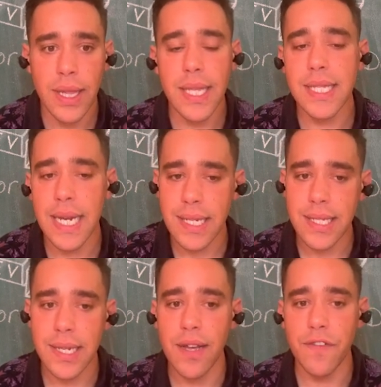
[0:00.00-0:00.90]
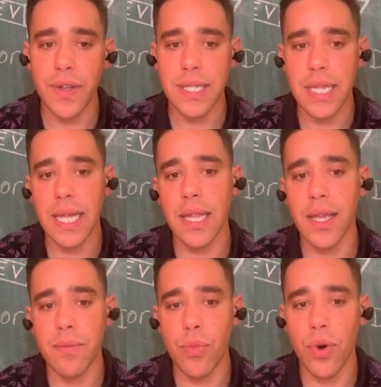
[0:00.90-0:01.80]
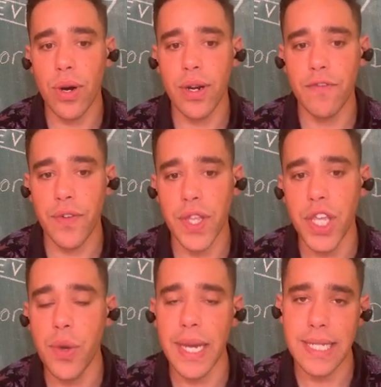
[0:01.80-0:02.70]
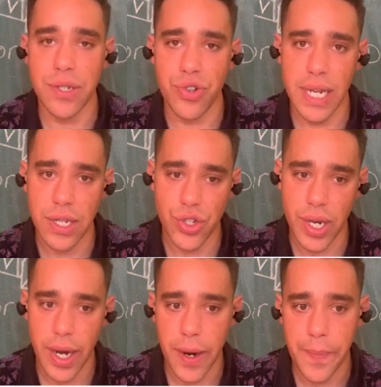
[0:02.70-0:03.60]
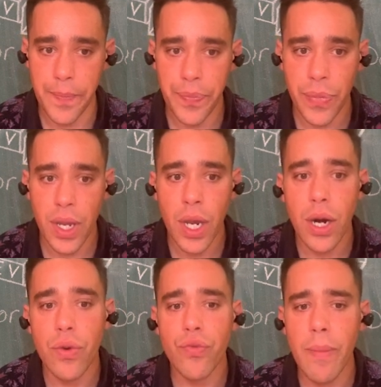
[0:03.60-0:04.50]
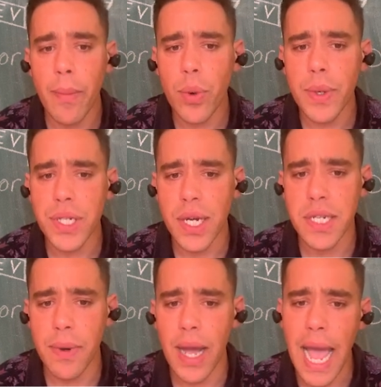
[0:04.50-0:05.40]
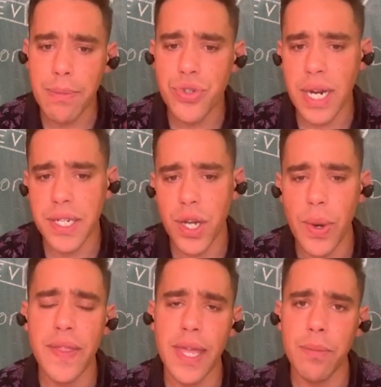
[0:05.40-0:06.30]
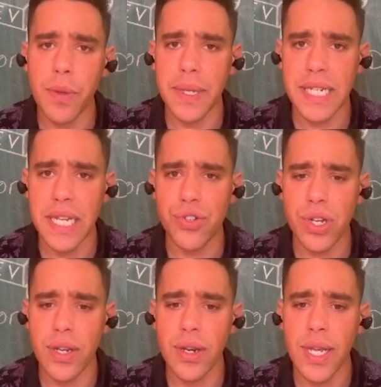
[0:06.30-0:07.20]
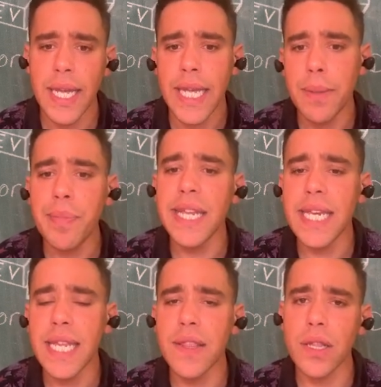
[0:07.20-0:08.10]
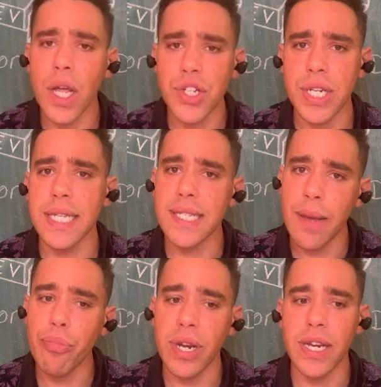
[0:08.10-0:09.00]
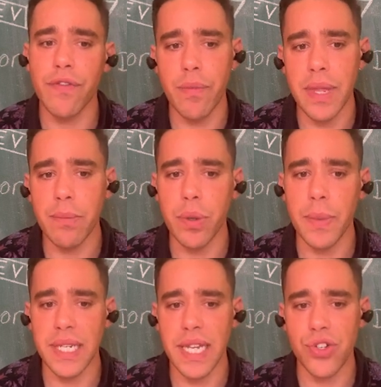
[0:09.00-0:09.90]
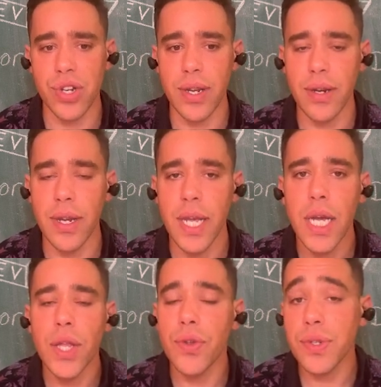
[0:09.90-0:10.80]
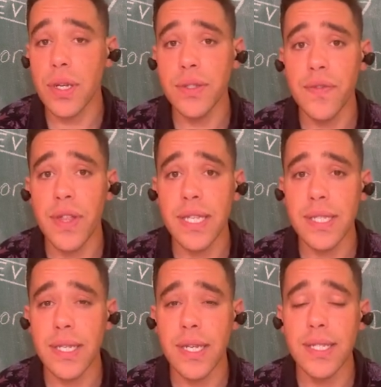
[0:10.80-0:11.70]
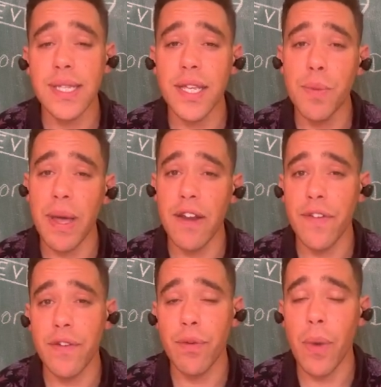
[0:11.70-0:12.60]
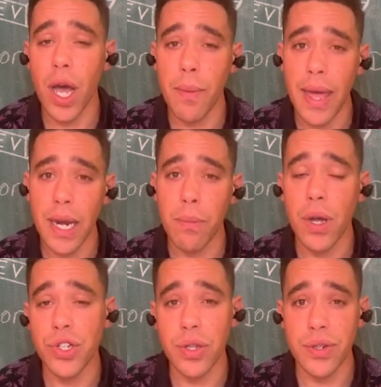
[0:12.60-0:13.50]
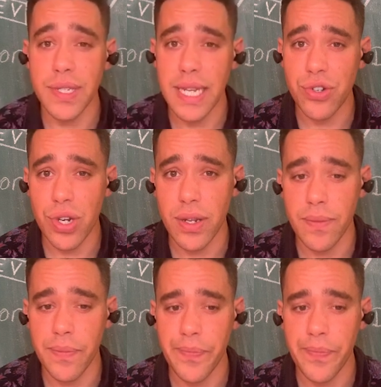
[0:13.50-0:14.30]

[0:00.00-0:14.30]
This next stuff is likely more for the QA-centric engineer. Remember we talked about abstracting away the implementation? In BDD, the logic is separated from the implementation. The result of this is that you benefit from automatic modularization.